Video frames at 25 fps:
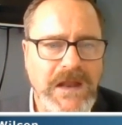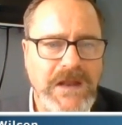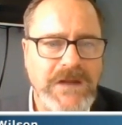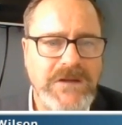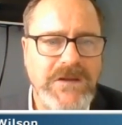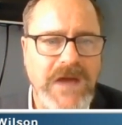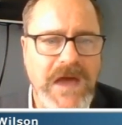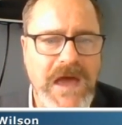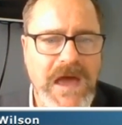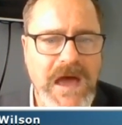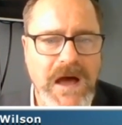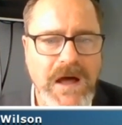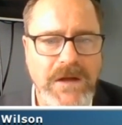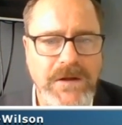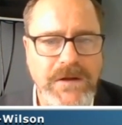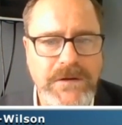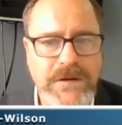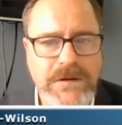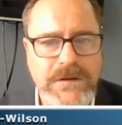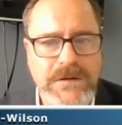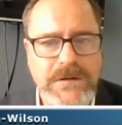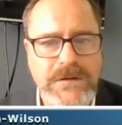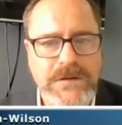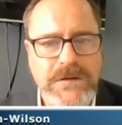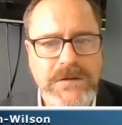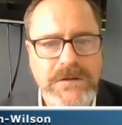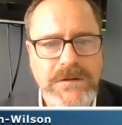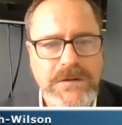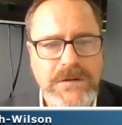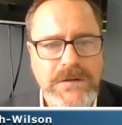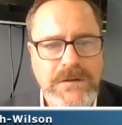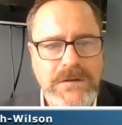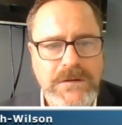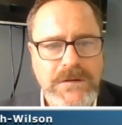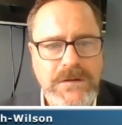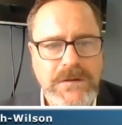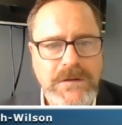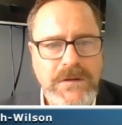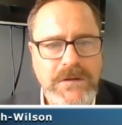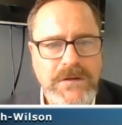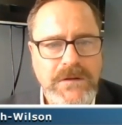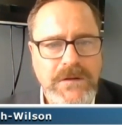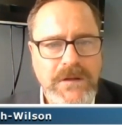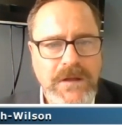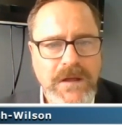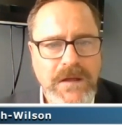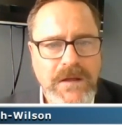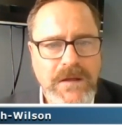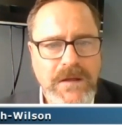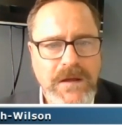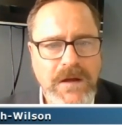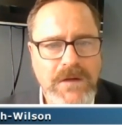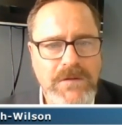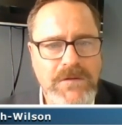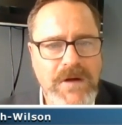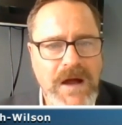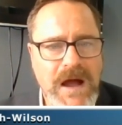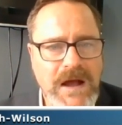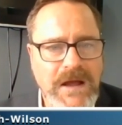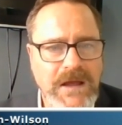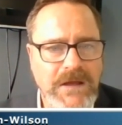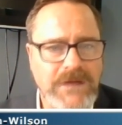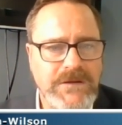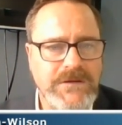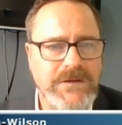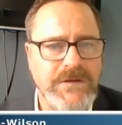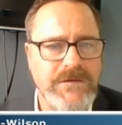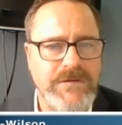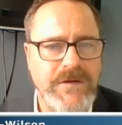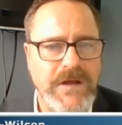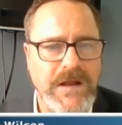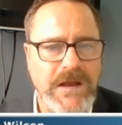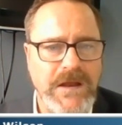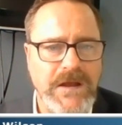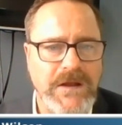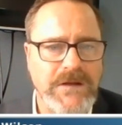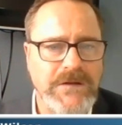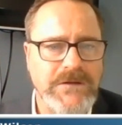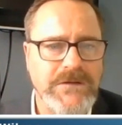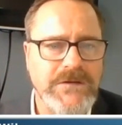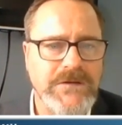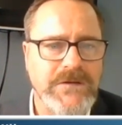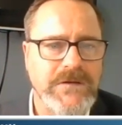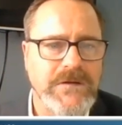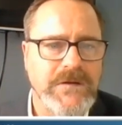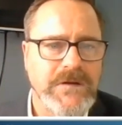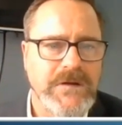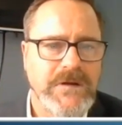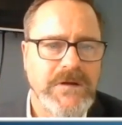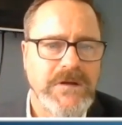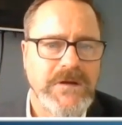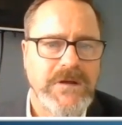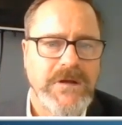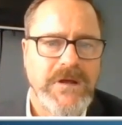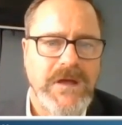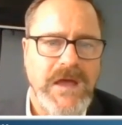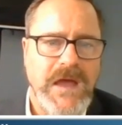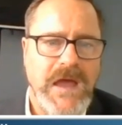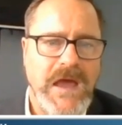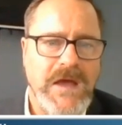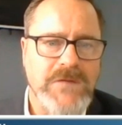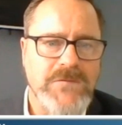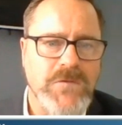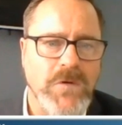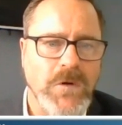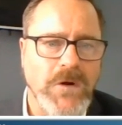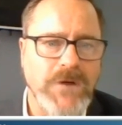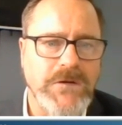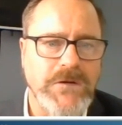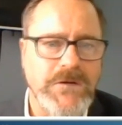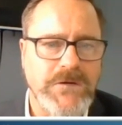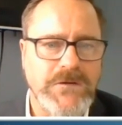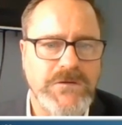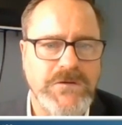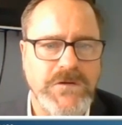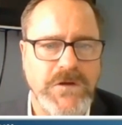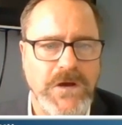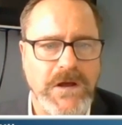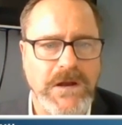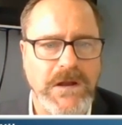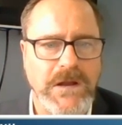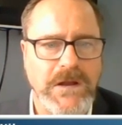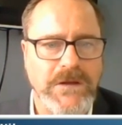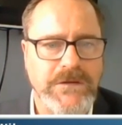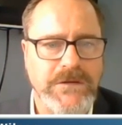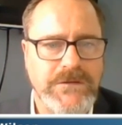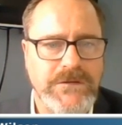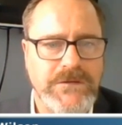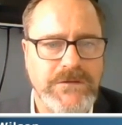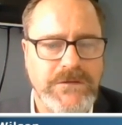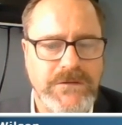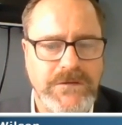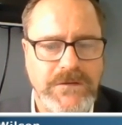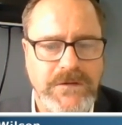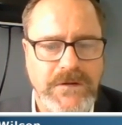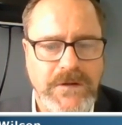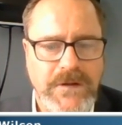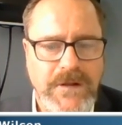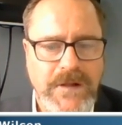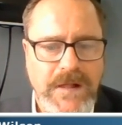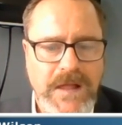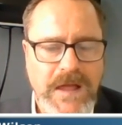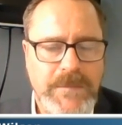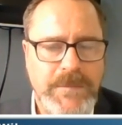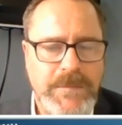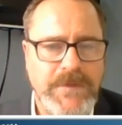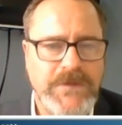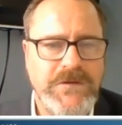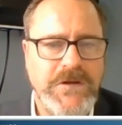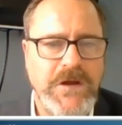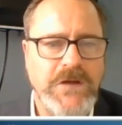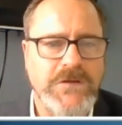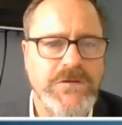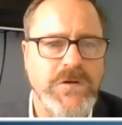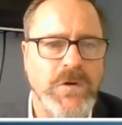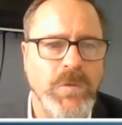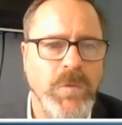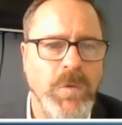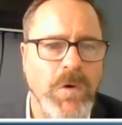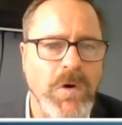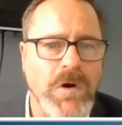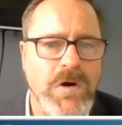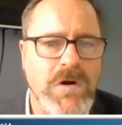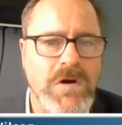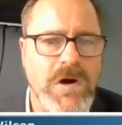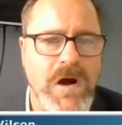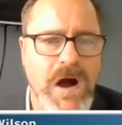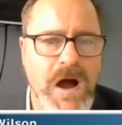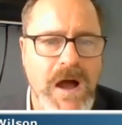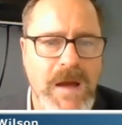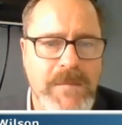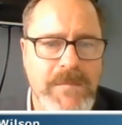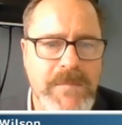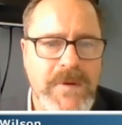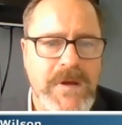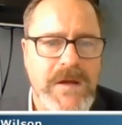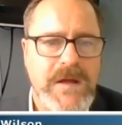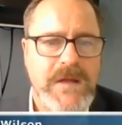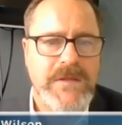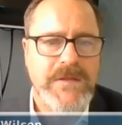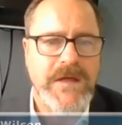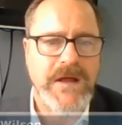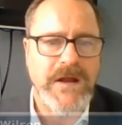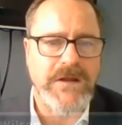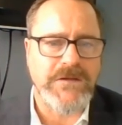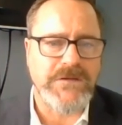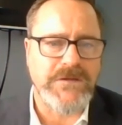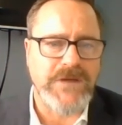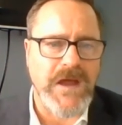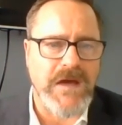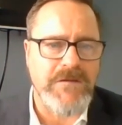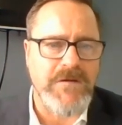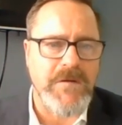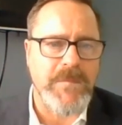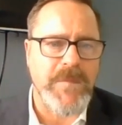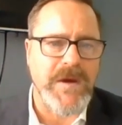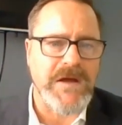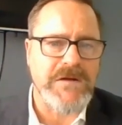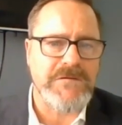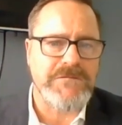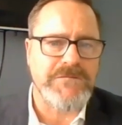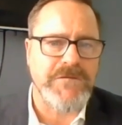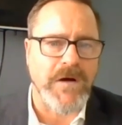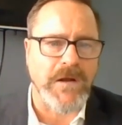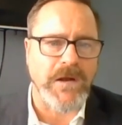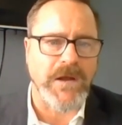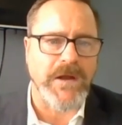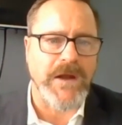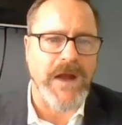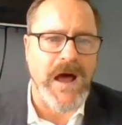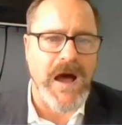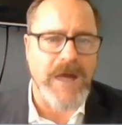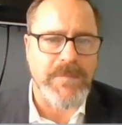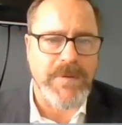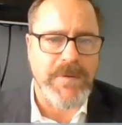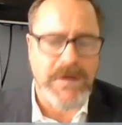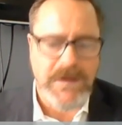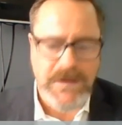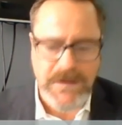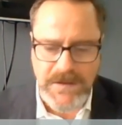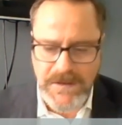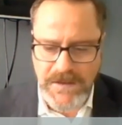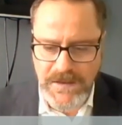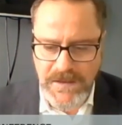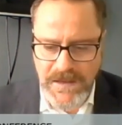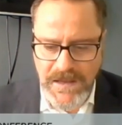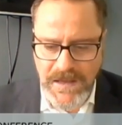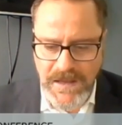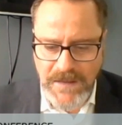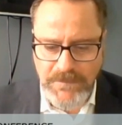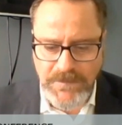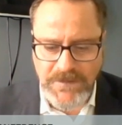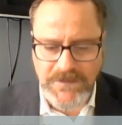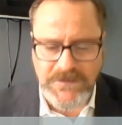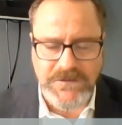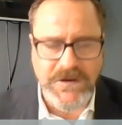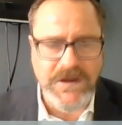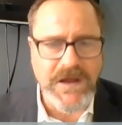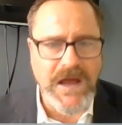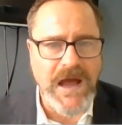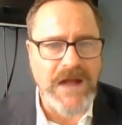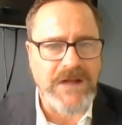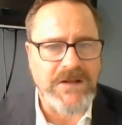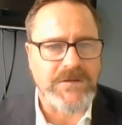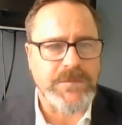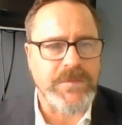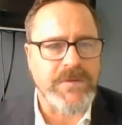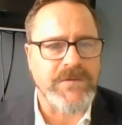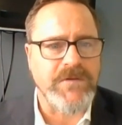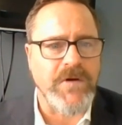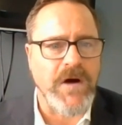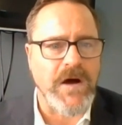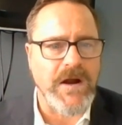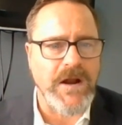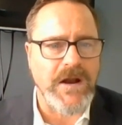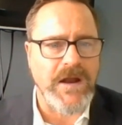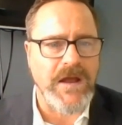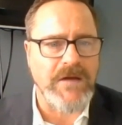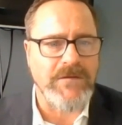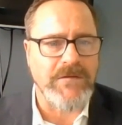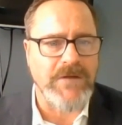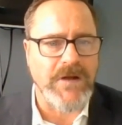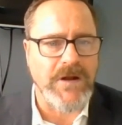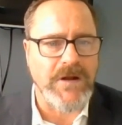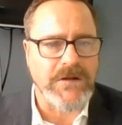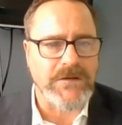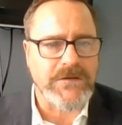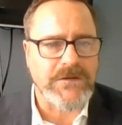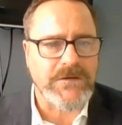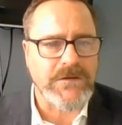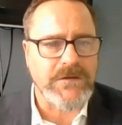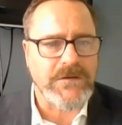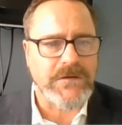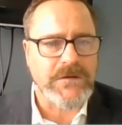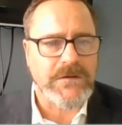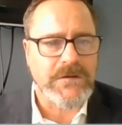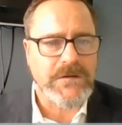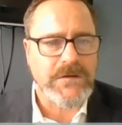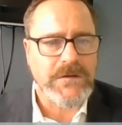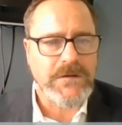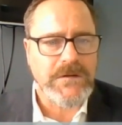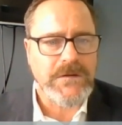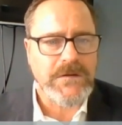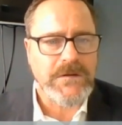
gunning down Iraqi civilians and Reuters journalists, a potential war crime that has never been followed up. And Mr Yates provided evidence